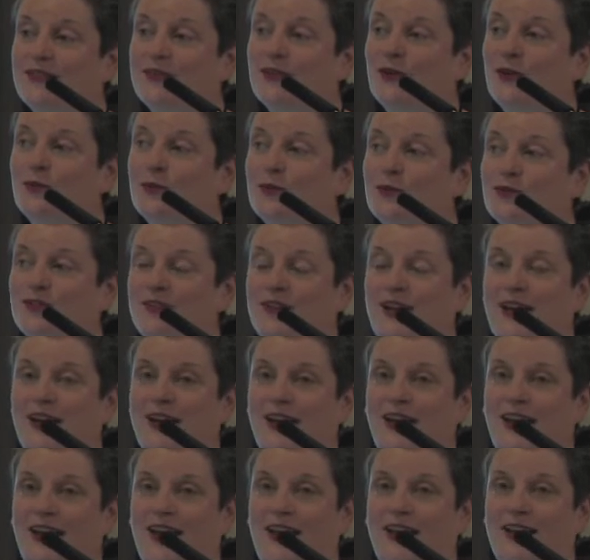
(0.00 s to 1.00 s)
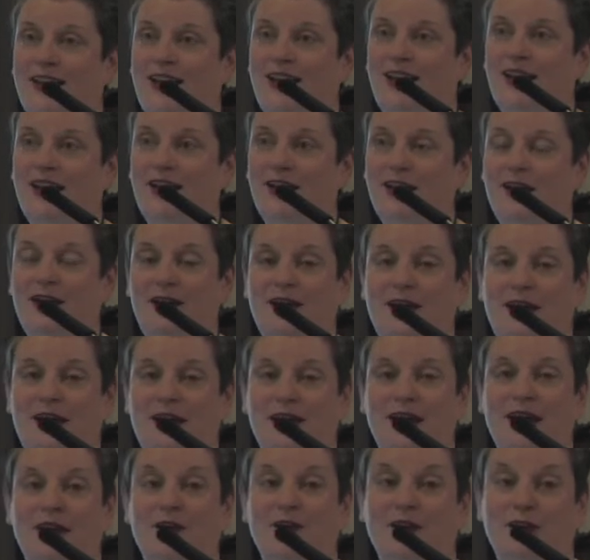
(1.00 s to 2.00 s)
it's almost like an, a,
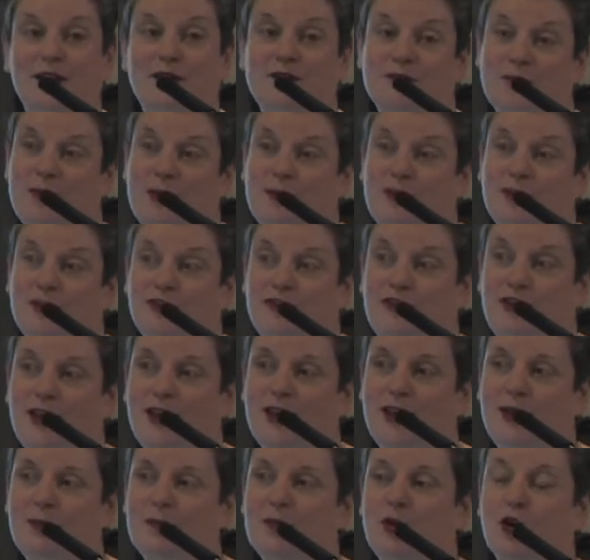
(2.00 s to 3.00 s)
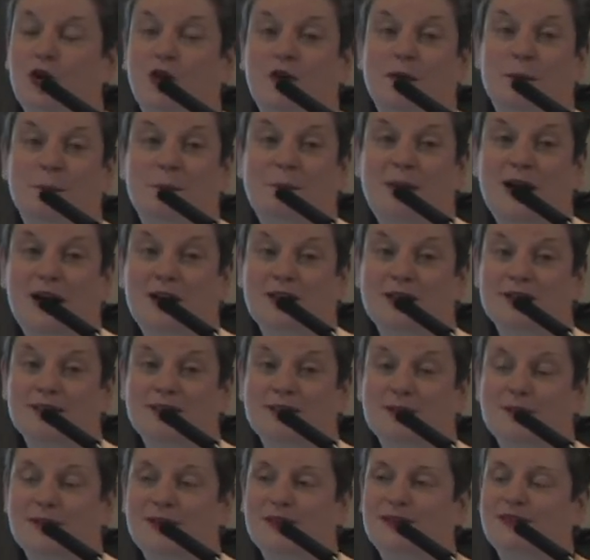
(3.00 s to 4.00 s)
an area of maybe shame or
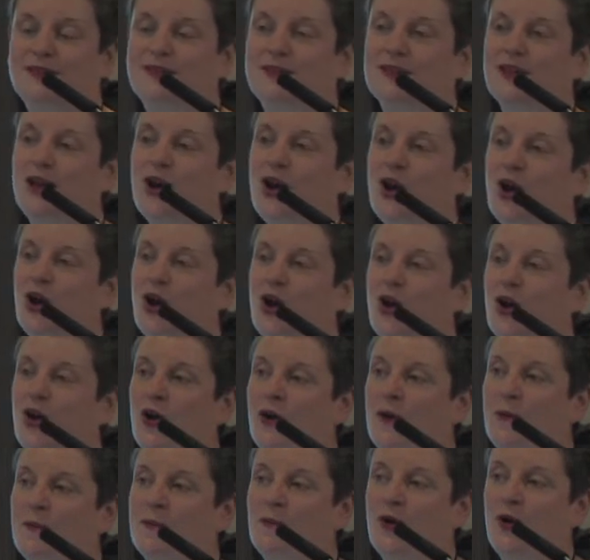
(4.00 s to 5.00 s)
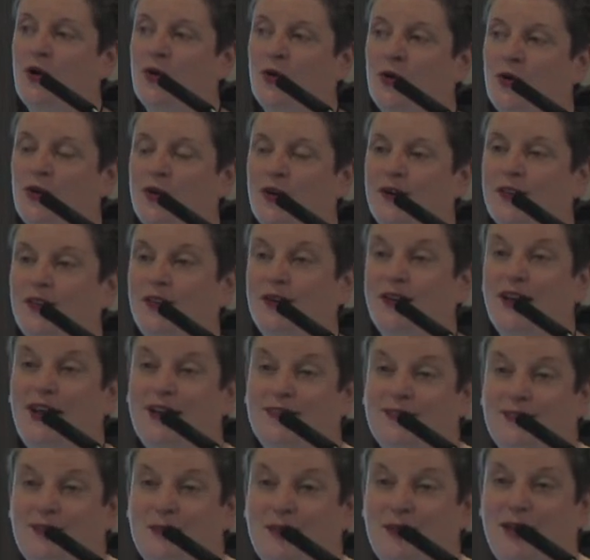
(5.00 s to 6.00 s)
embarrassment, um, or that it
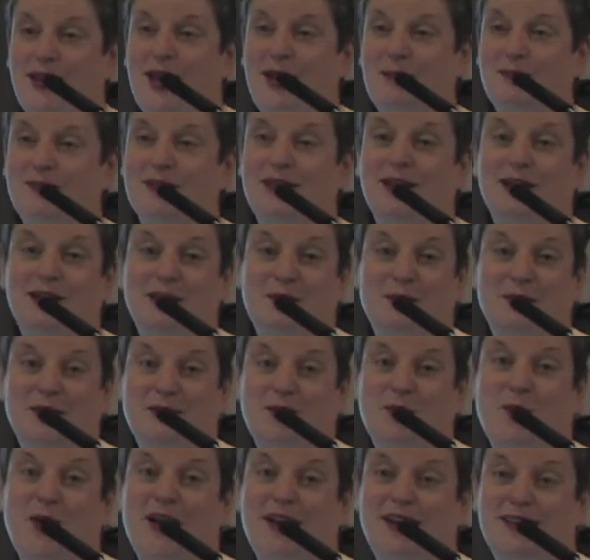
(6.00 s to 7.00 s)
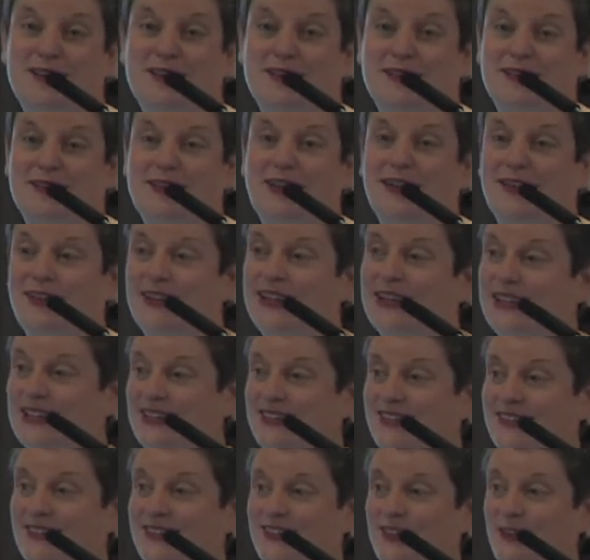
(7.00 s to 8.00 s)
has to be kept a little bit quiet. It's like a
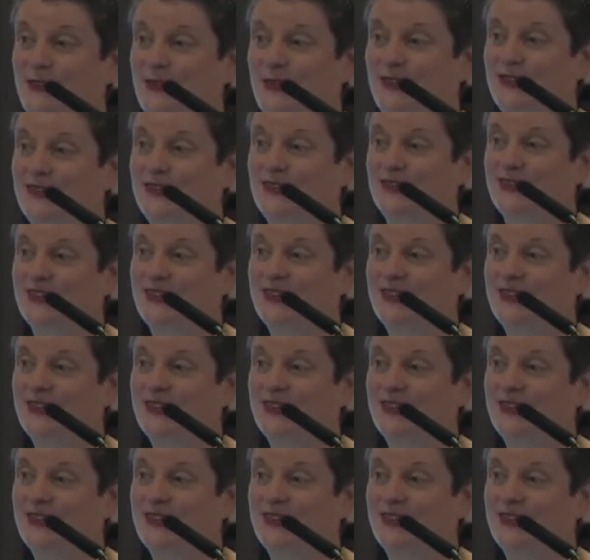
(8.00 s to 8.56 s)
little secret.